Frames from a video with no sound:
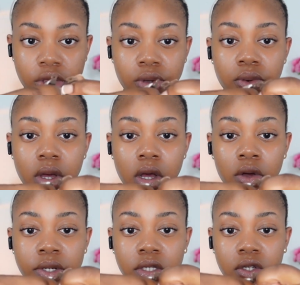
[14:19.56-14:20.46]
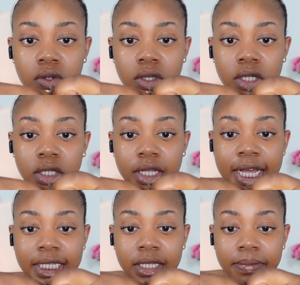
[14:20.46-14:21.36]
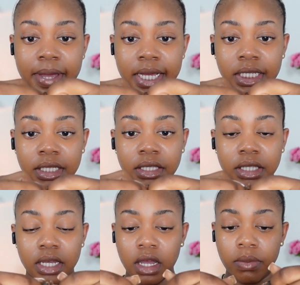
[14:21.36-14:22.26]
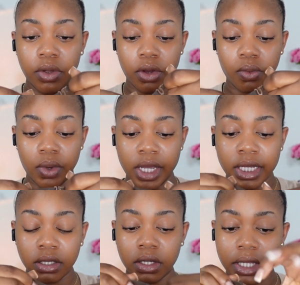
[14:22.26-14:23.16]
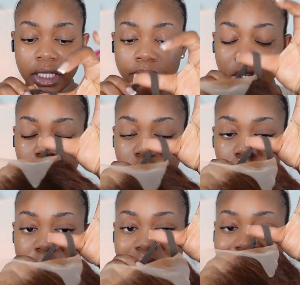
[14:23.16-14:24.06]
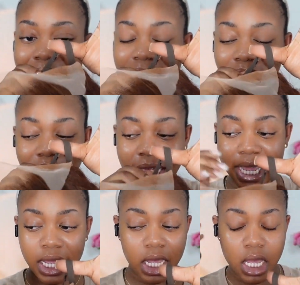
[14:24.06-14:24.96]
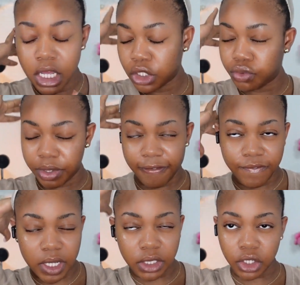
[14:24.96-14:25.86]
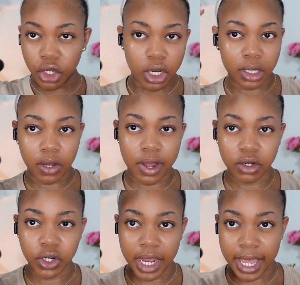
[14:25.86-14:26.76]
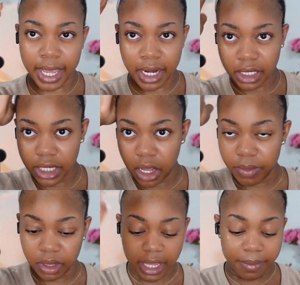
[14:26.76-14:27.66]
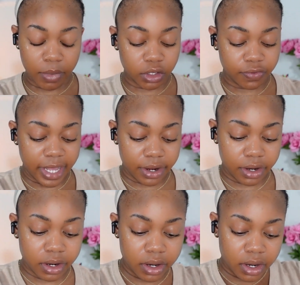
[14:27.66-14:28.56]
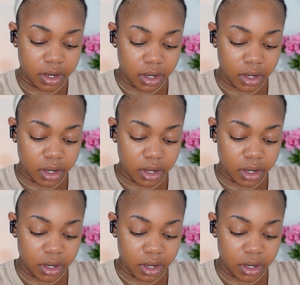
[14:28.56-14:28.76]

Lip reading: you always use these elastic bands that come with your wig. So just make sure your wig is nice and tight to really fit securely around your head and to help it lay much flatter.